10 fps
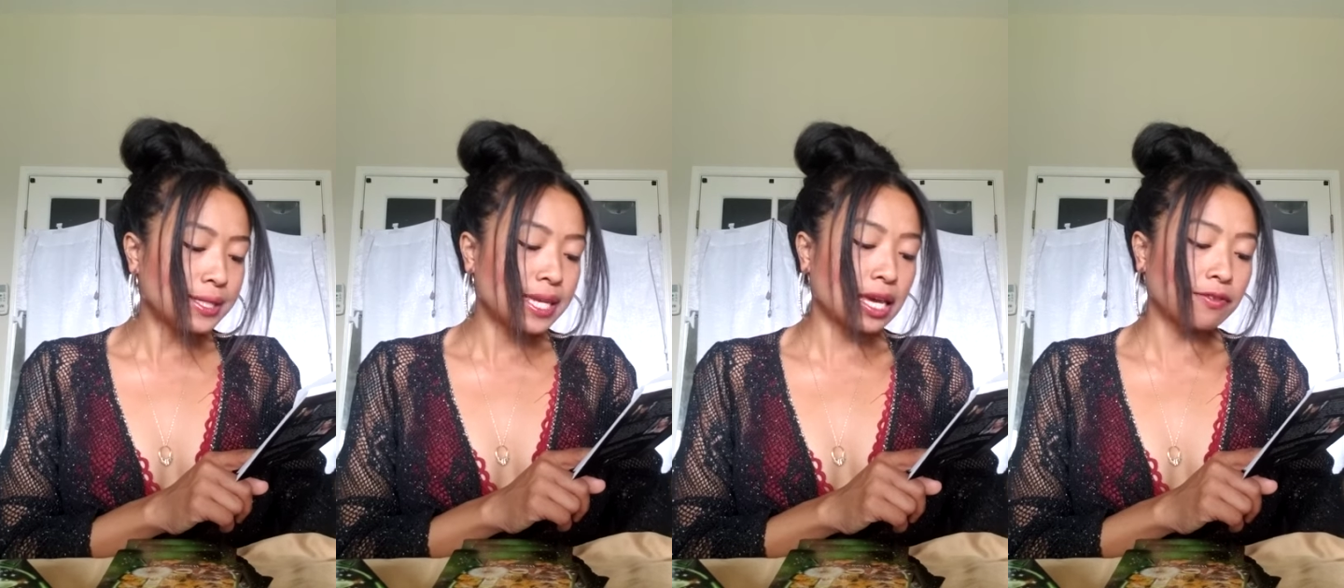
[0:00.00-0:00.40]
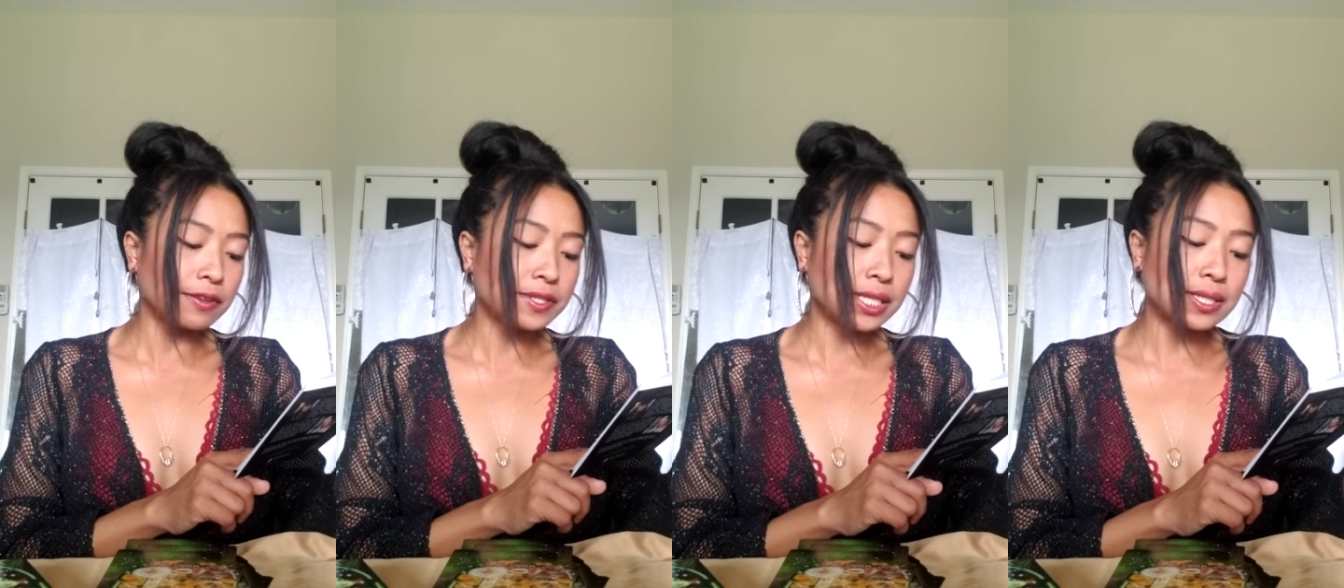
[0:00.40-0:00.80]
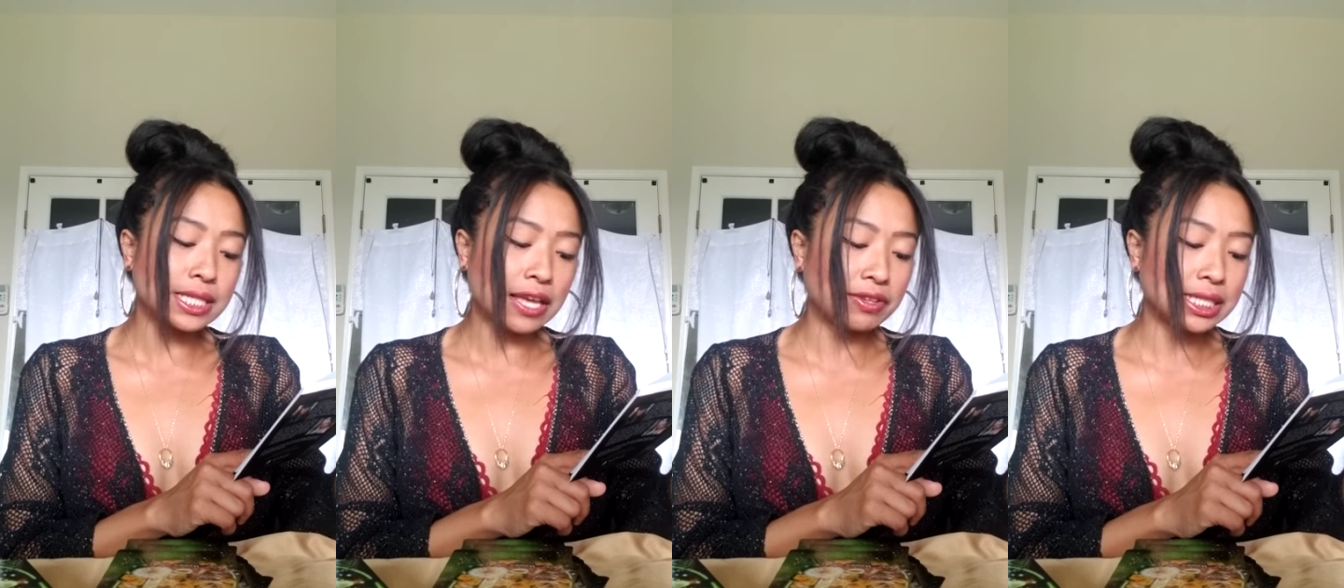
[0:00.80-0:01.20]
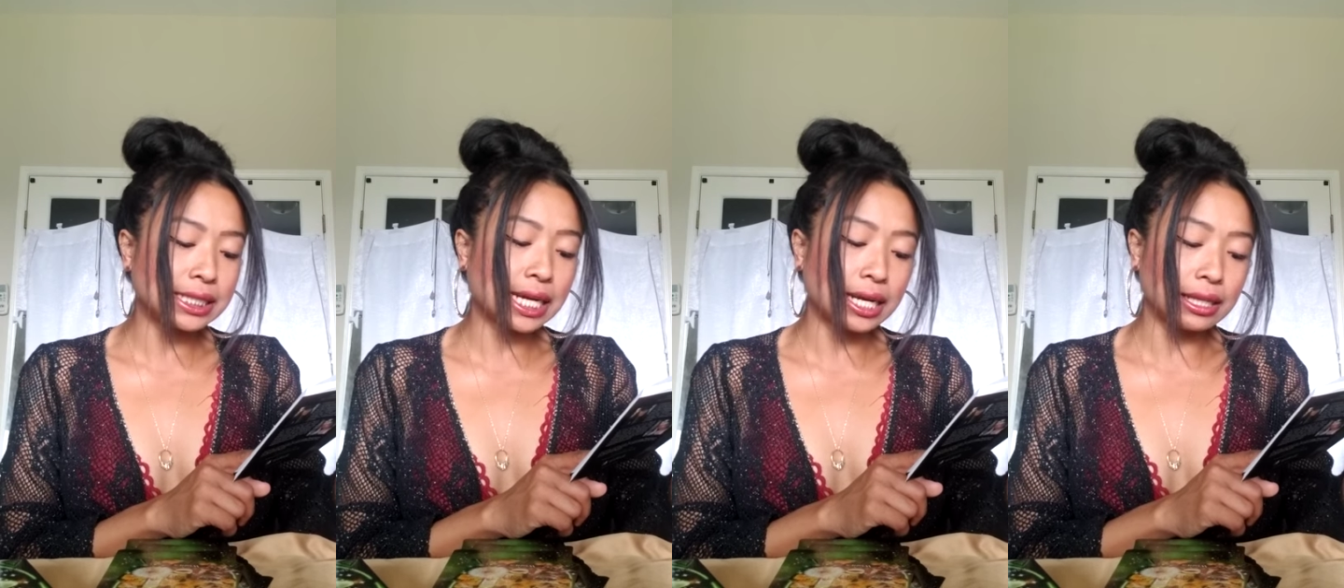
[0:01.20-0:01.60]
Take 15 to
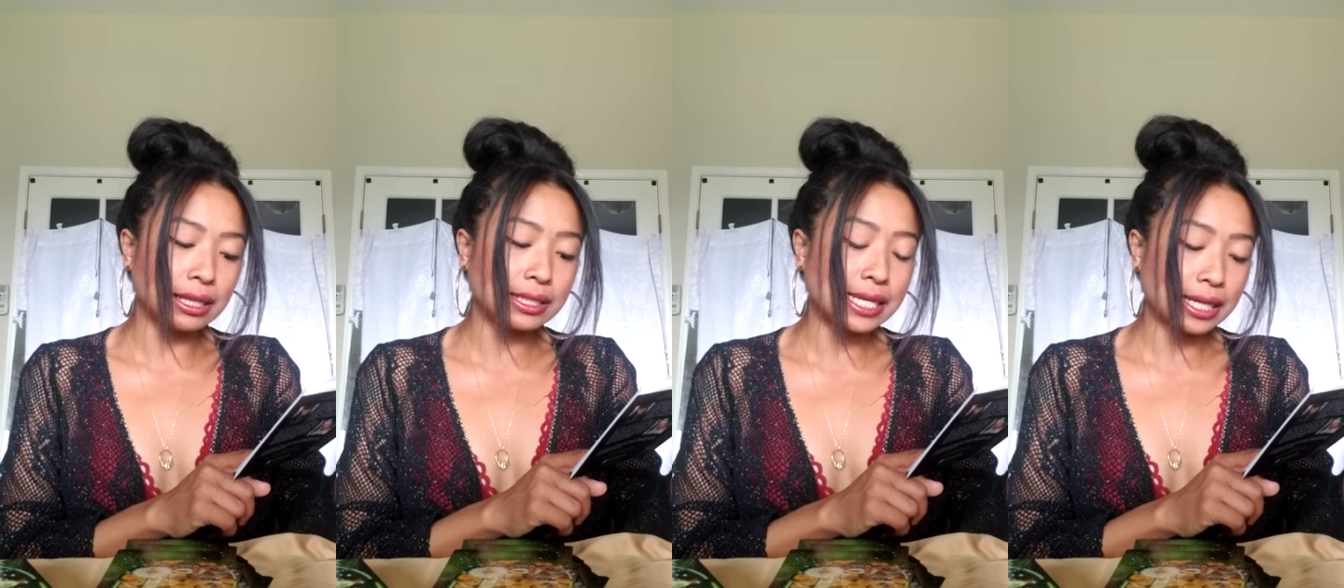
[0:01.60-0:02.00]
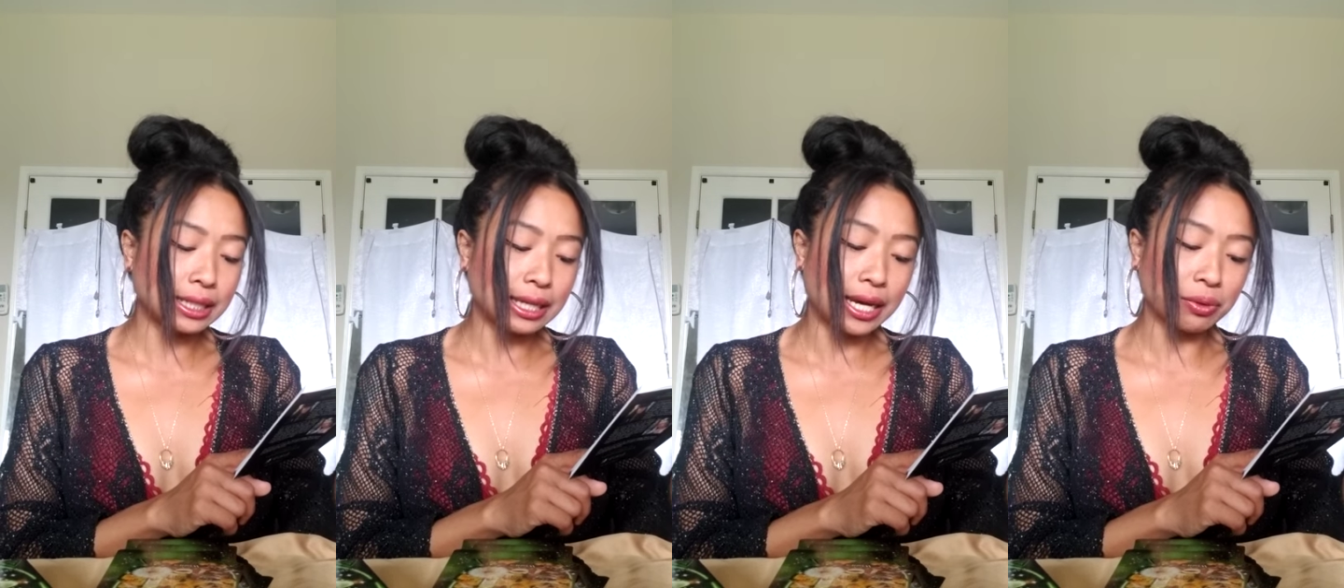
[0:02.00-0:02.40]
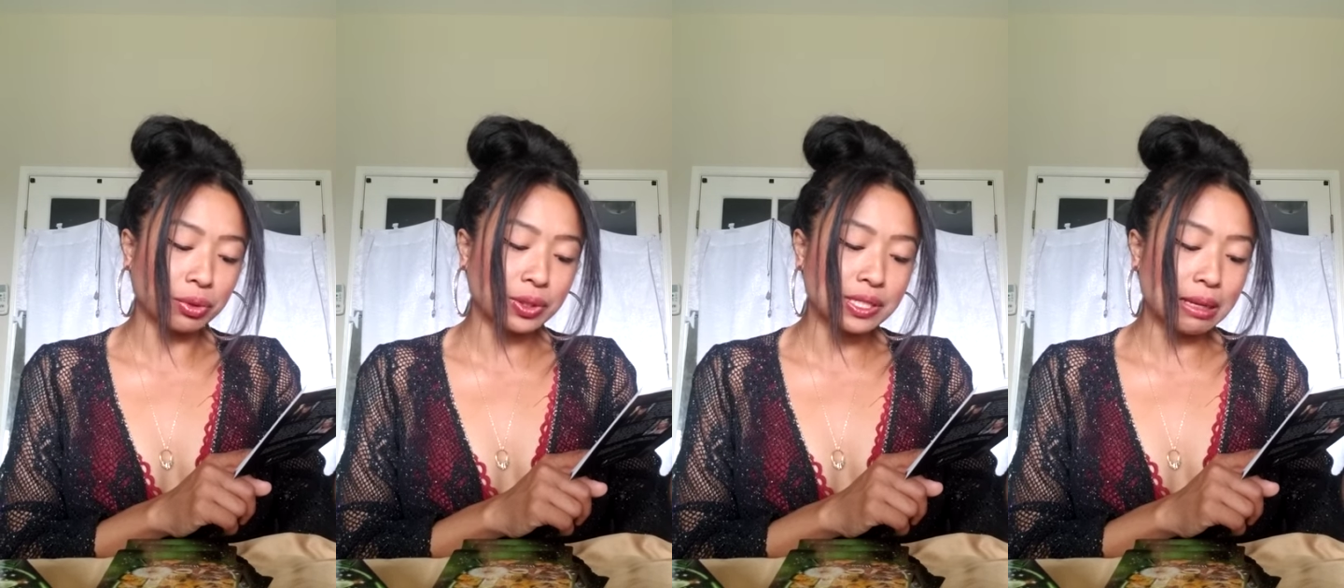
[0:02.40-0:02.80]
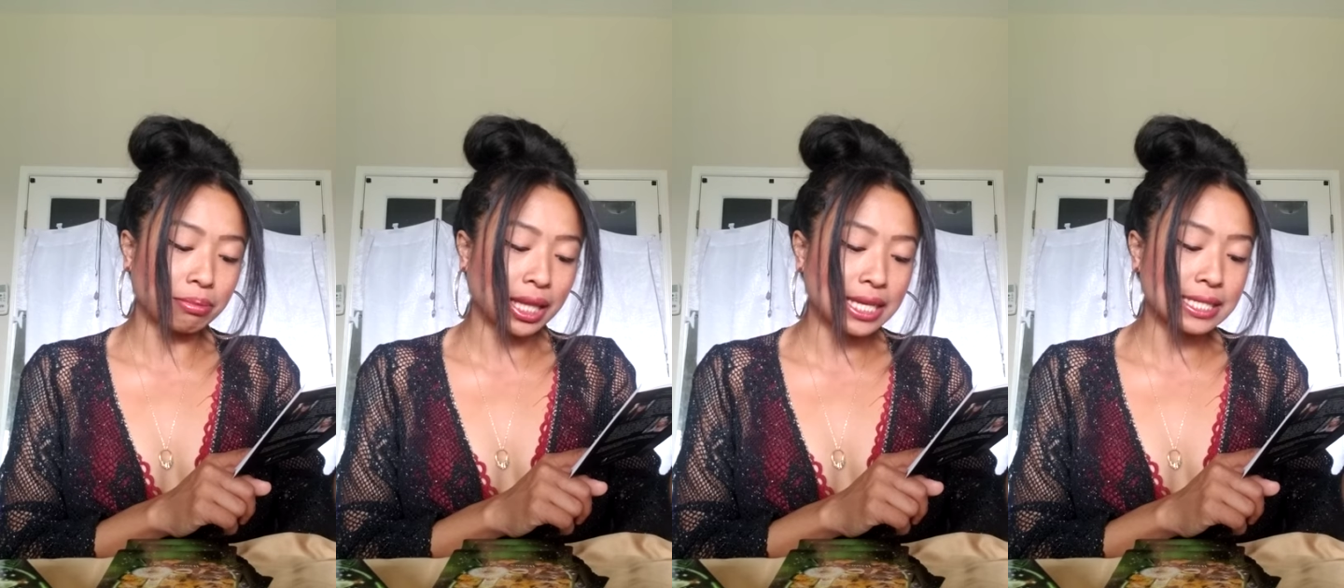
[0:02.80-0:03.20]
17 dandelion roots
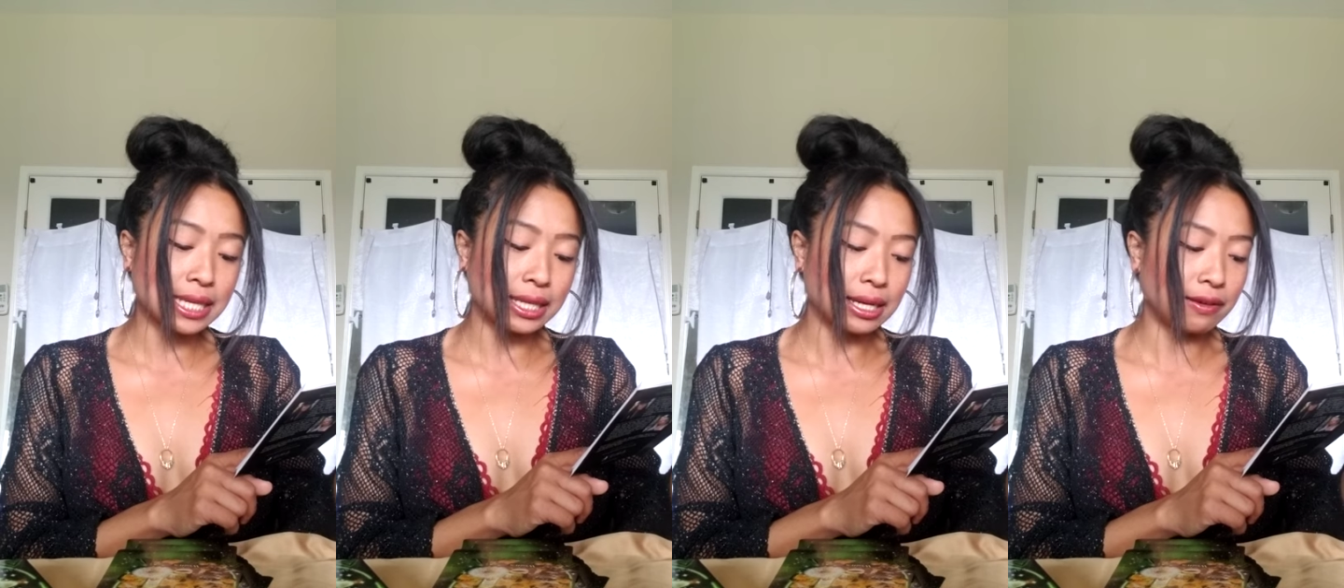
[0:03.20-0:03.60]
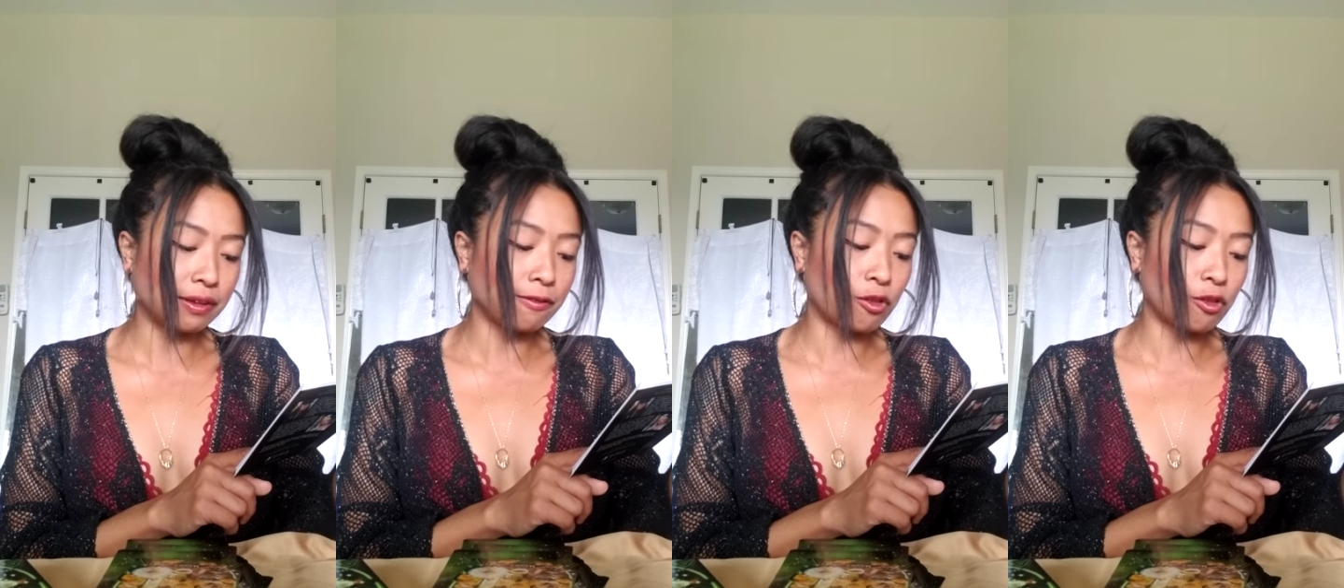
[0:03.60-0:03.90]
and place in oven